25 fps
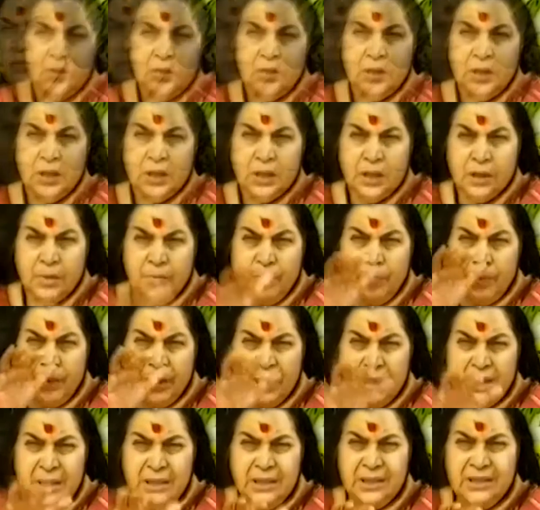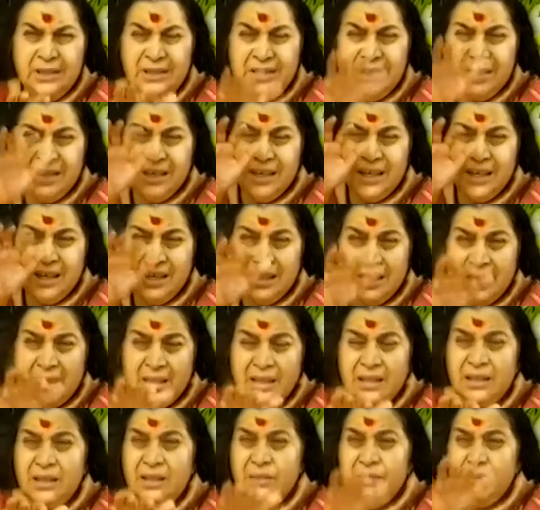So the complete
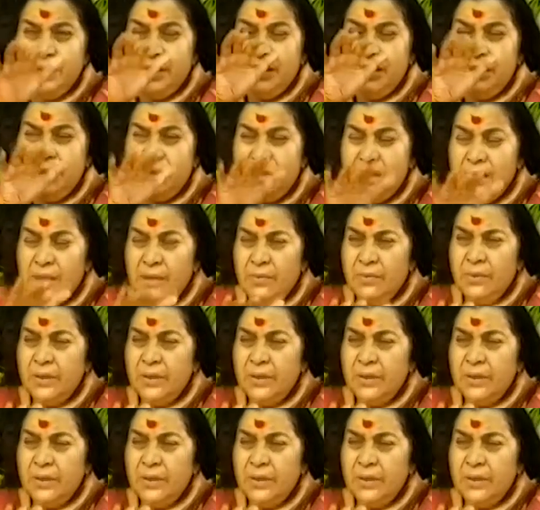integrated divinity